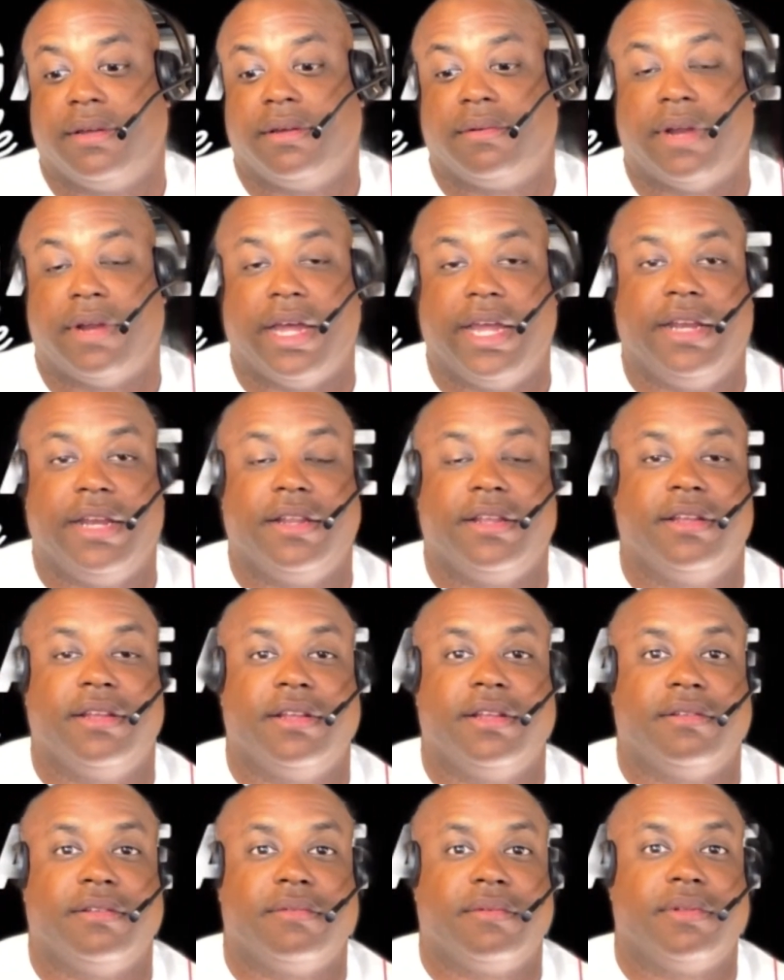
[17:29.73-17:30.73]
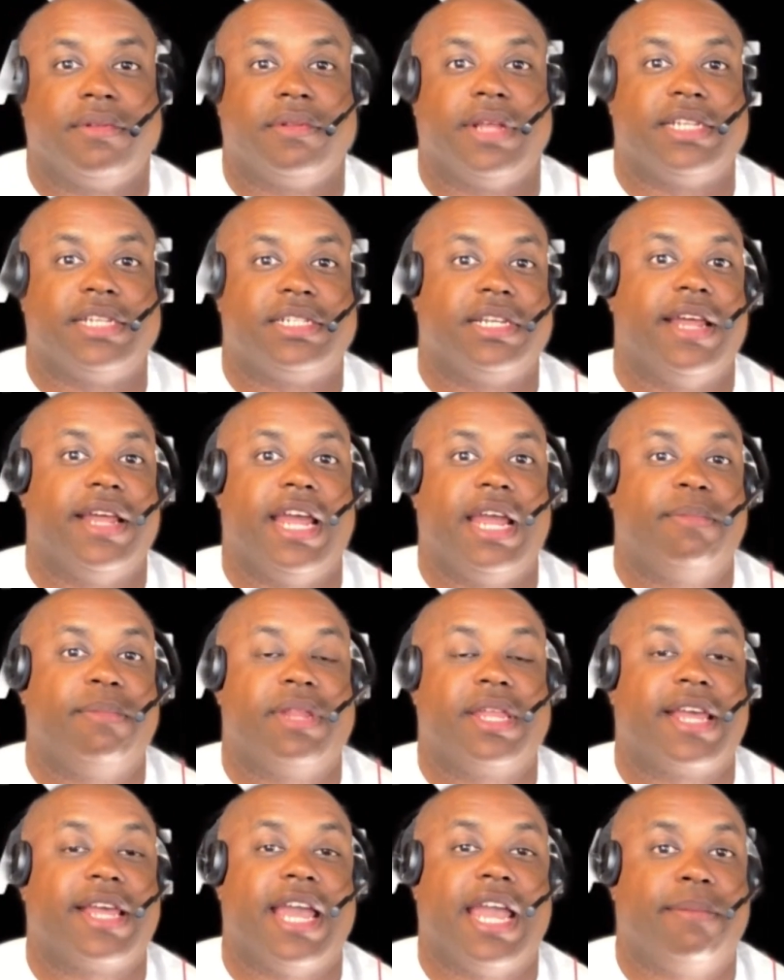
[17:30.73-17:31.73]
right? That's the name of
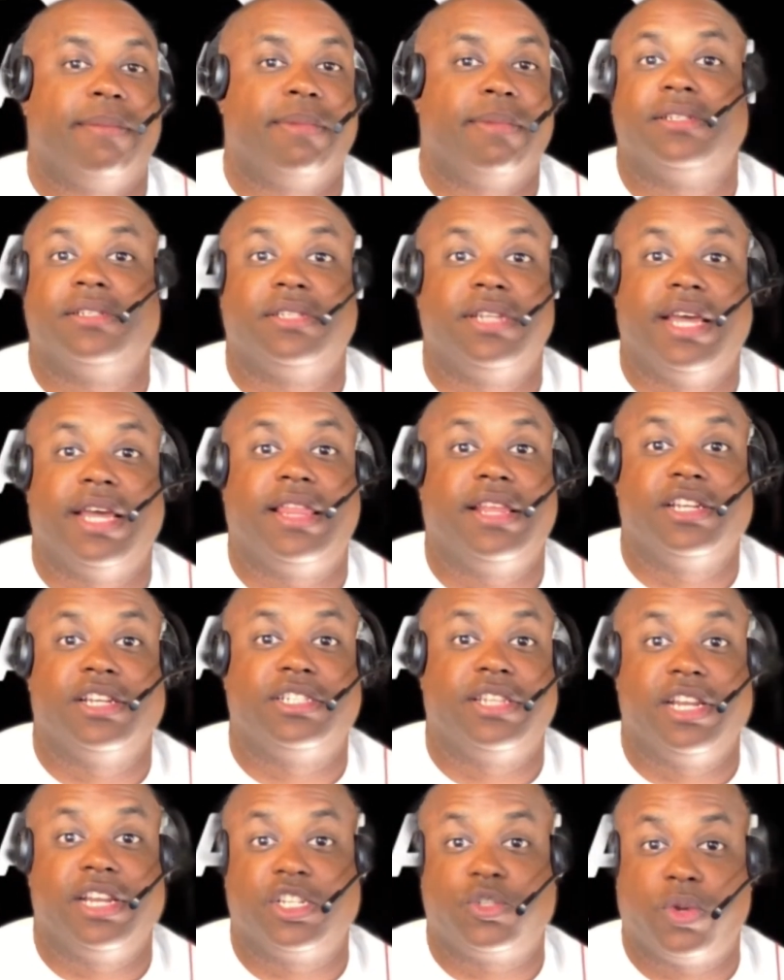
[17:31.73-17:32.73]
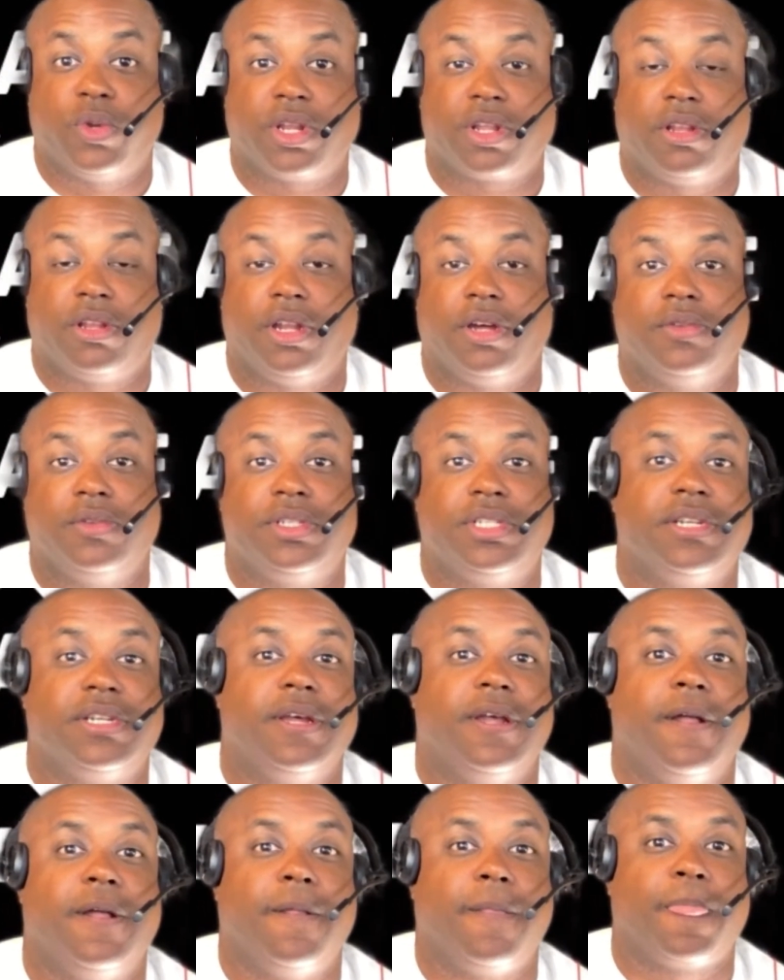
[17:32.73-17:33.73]
the game. At the end of the day, they just want to close
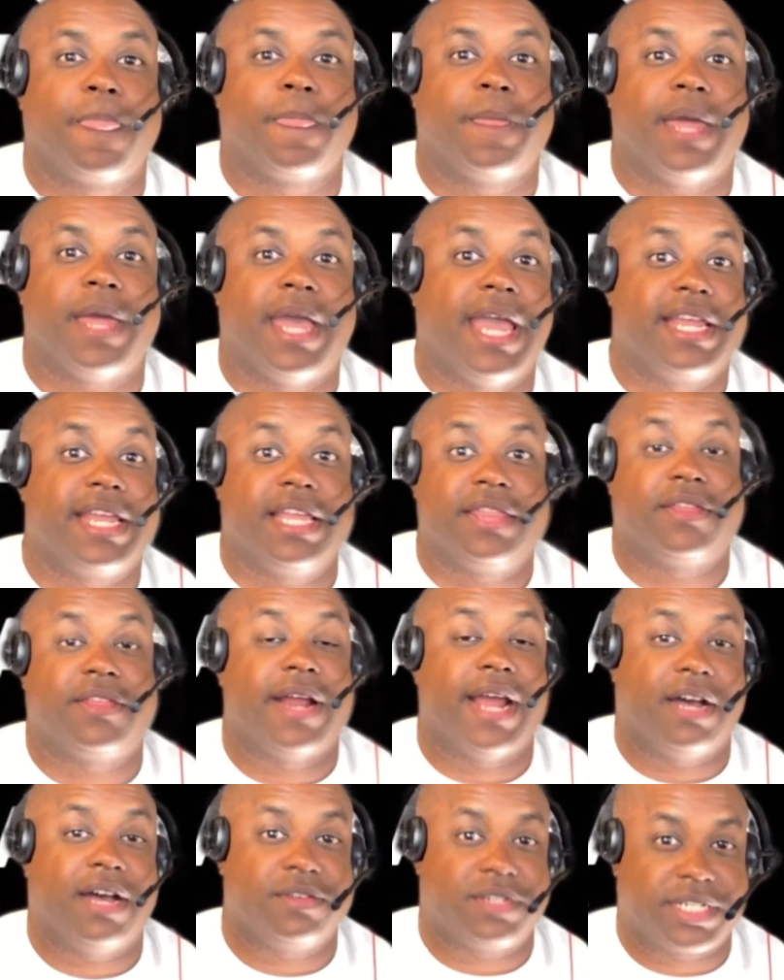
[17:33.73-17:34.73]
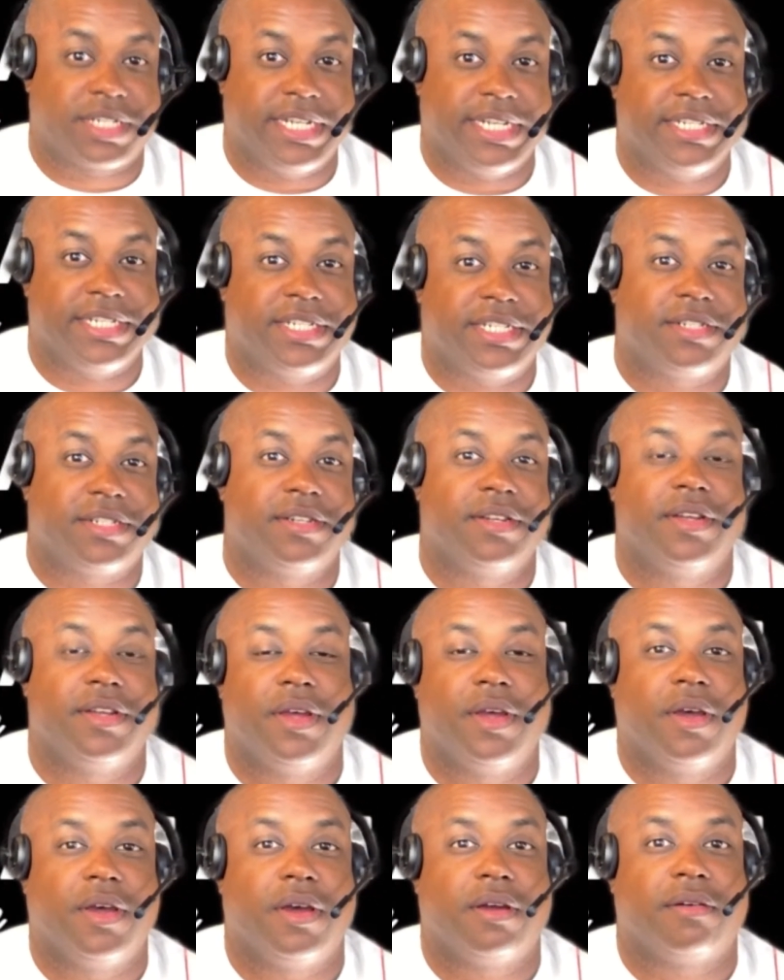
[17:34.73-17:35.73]
and get their house keys,
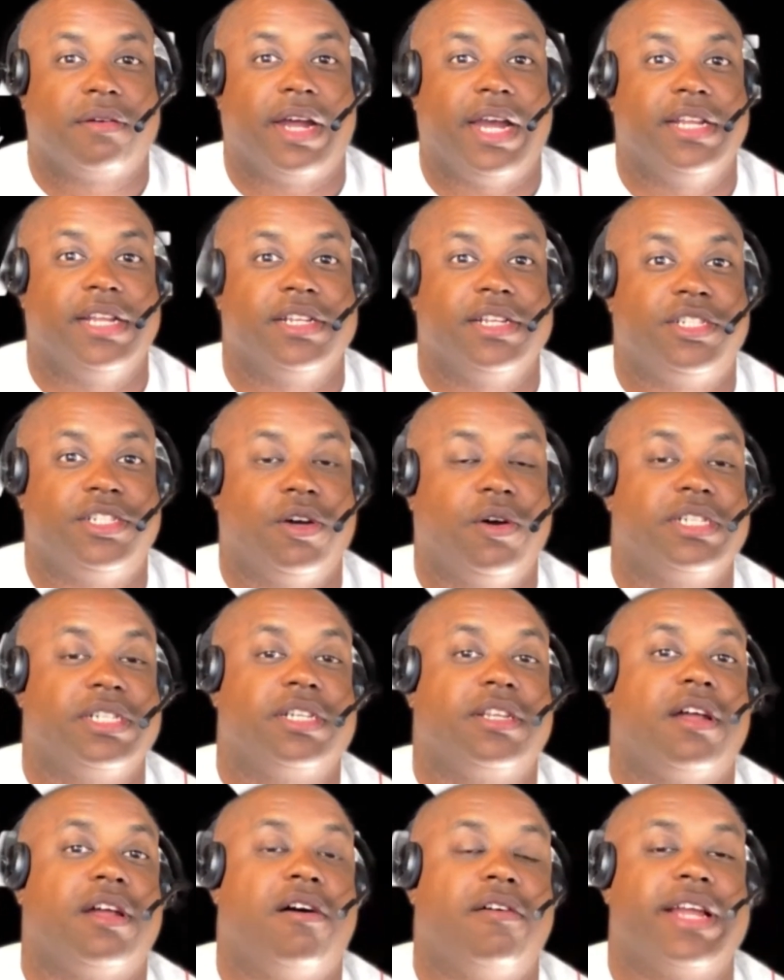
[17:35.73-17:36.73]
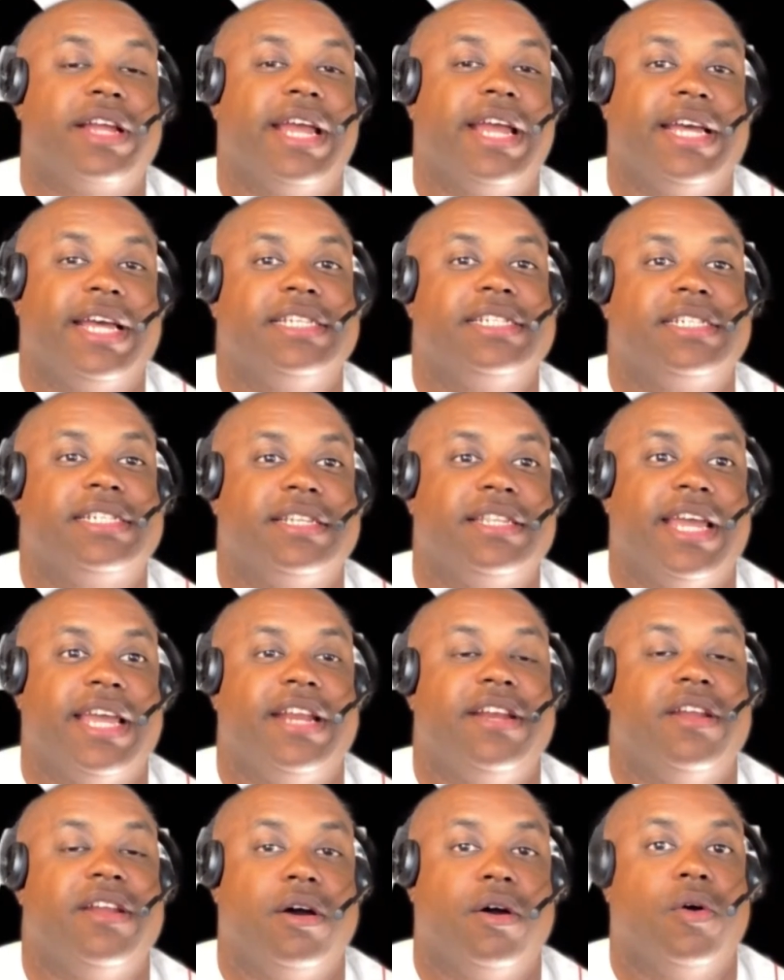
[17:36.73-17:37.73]
right? So as long as they
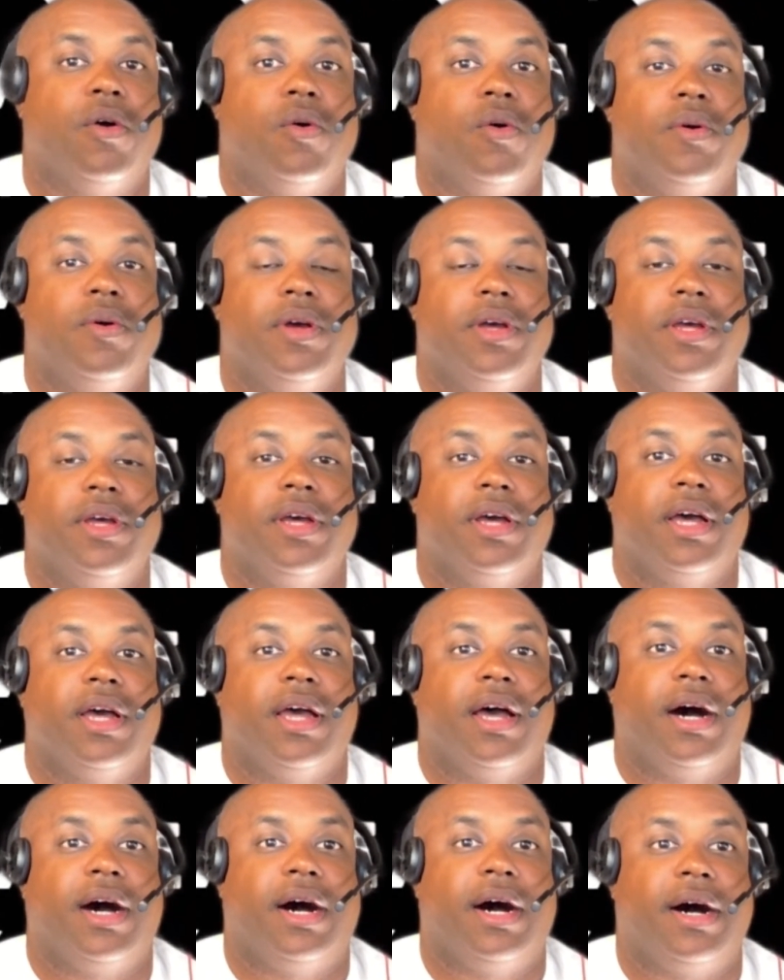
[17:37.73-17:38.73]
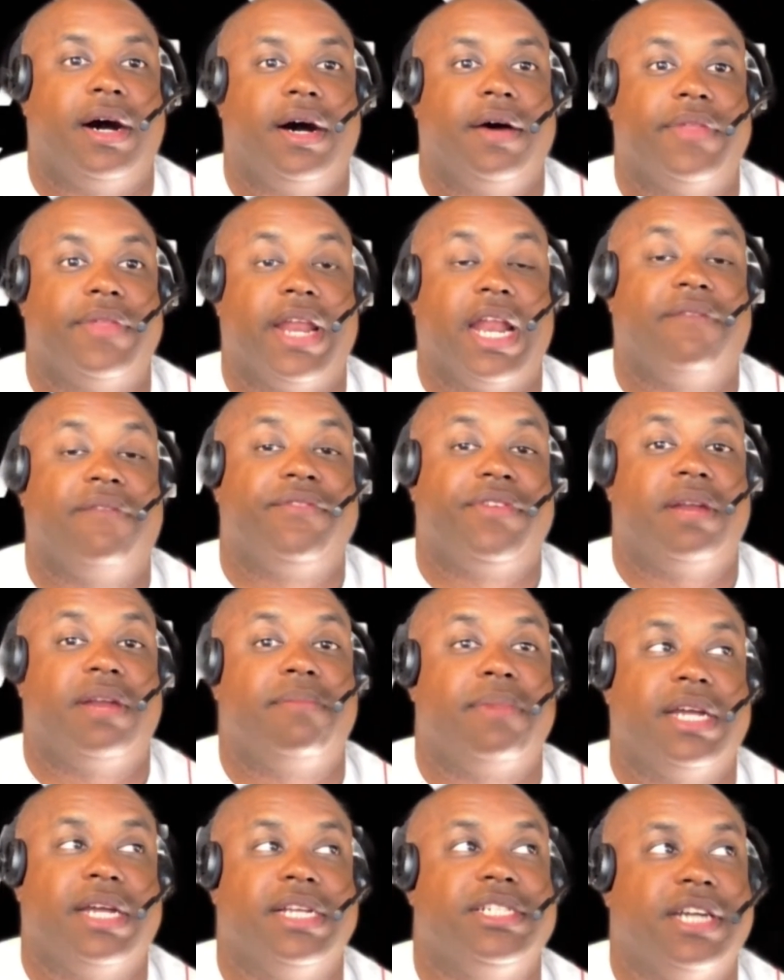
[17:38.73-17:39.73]
know that I've done
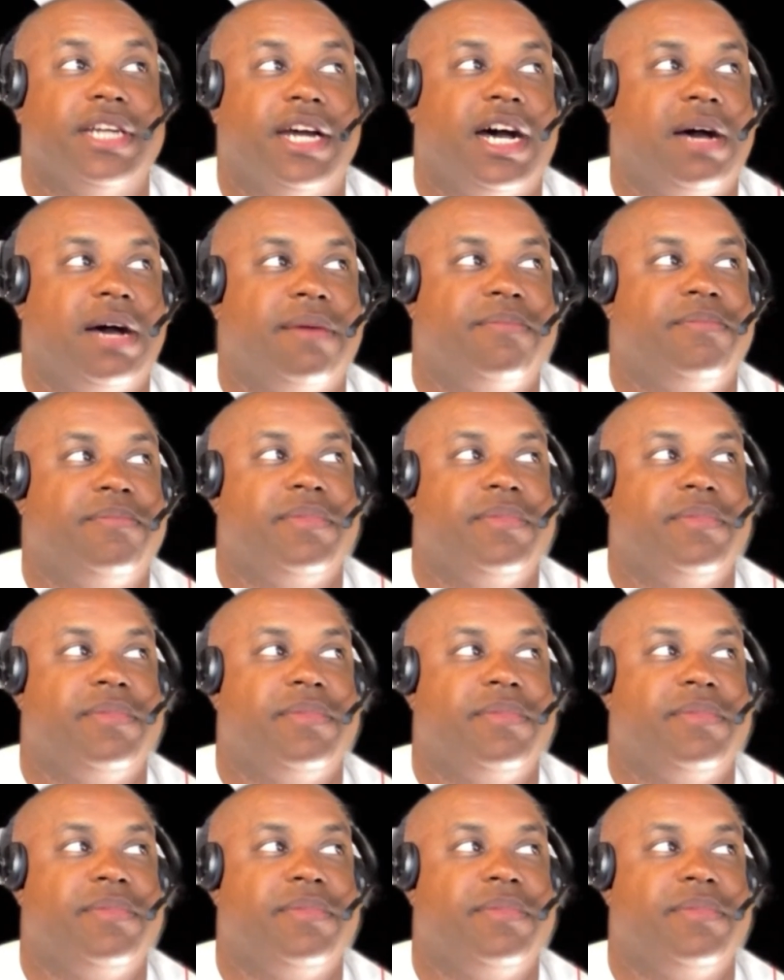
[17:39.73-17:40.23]
my job,